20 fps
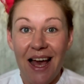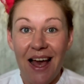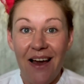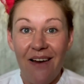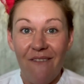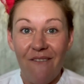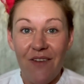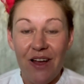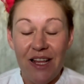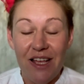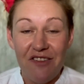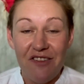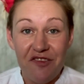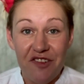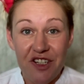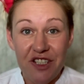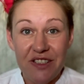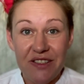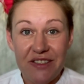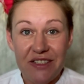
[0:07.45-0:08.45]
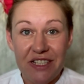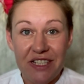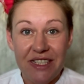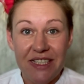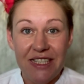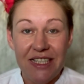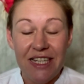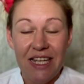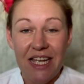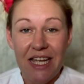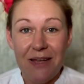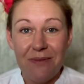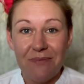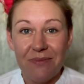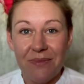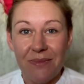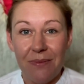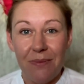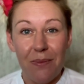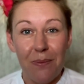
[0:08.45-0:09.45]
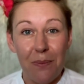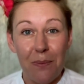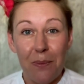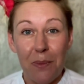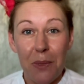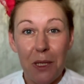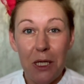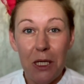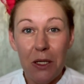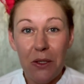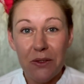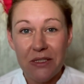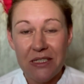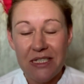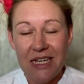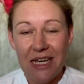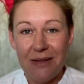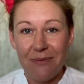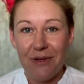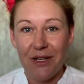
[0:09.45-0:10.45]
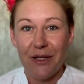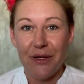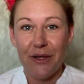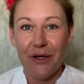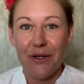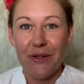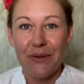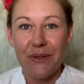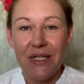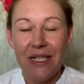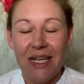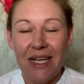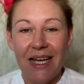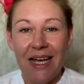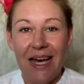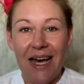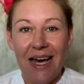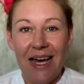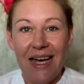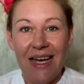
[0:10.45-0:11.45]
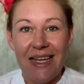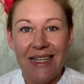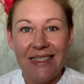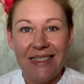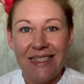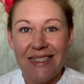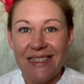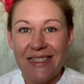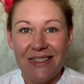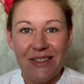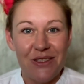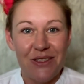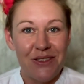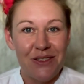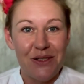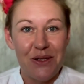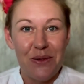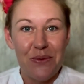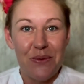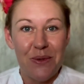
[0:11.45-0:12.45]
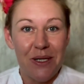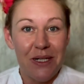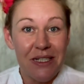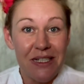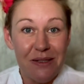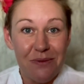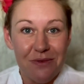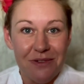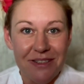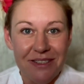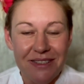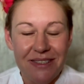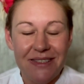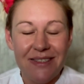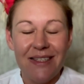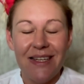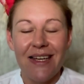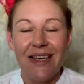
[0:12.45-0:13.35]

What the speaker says: When I first heard the name long time ago, I did not know what it was.